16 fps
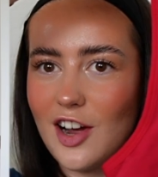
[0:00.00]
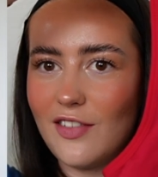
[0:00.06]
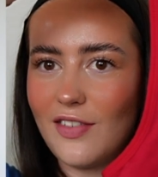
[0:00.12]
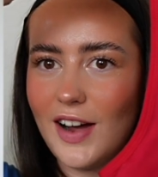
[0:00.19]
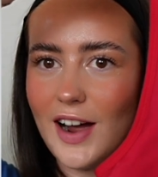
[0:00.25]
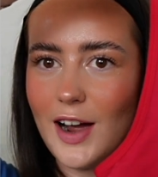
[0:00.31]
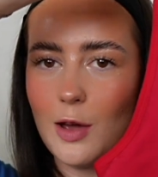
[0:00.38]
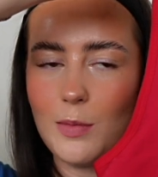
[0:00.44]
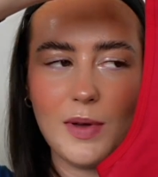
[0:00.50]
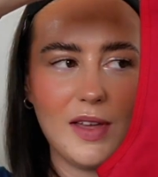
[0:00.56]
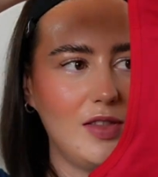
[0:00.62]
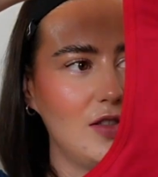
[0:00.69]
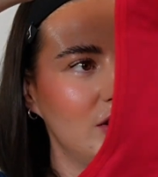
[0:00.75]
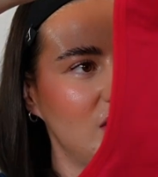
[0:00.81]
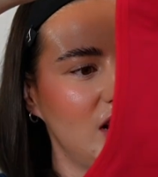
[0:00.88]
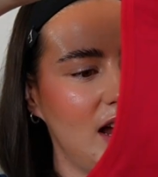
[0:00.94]
a vibe
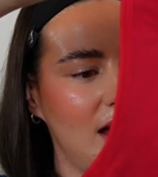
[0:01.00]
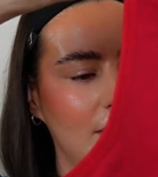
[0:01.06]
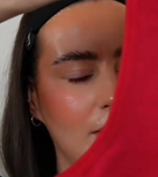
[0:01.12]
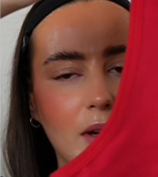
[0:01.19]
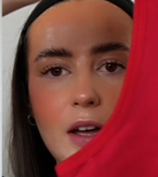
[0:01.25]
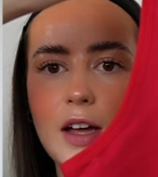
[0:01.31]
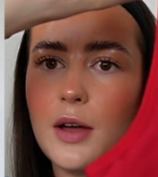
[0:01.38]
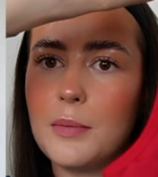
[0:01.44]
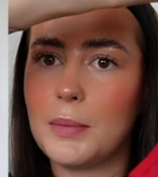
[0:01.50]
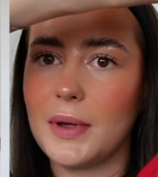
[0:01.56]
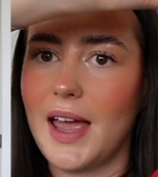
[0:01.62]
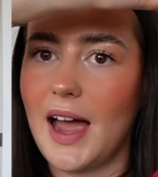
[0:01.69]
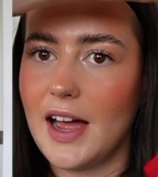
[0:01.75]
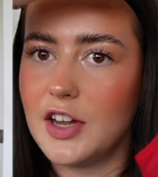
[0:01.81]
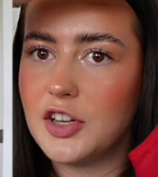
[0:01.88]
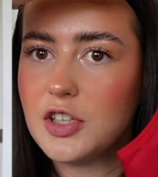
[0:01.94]
in the gym. But
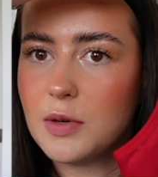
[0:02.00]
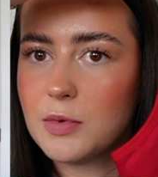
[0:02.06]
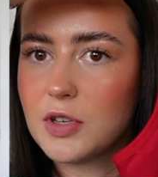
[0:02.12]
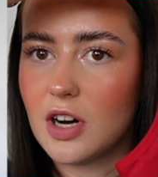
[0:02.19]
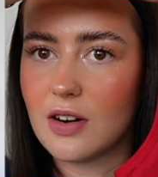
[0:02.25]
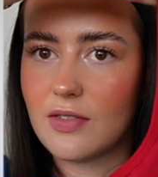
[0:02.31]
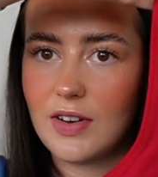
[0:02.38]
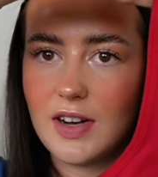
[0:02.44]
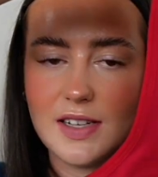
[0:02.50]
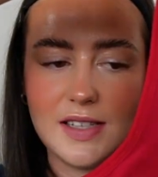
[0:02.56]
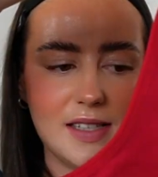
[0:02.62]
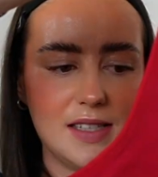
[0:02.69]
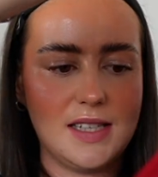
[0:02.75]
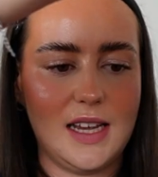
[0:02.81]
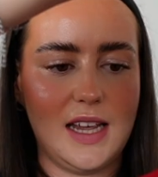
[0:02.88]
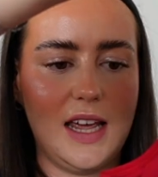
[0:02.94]
yeah, Gymshark
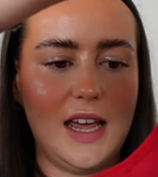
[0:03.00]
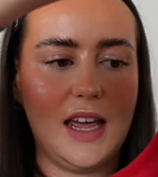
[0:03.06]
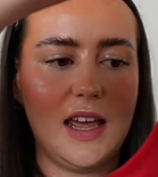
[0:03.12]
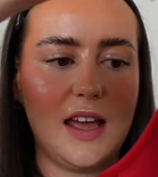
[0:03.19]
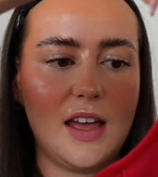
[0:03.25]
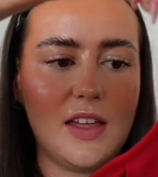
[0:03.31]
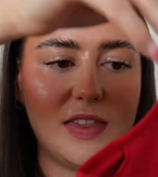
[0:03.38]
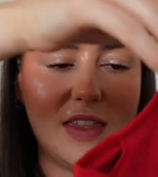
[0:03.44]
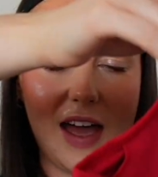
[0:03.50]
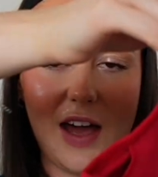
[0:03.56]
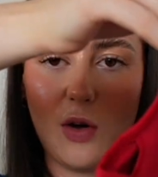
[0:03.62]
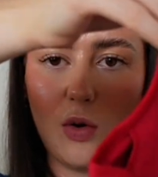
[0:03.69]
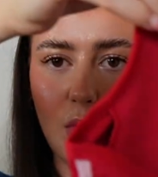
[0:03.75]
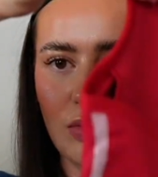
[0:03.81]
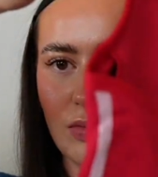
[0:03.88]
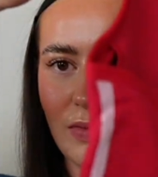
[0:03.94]
Varsity, they're all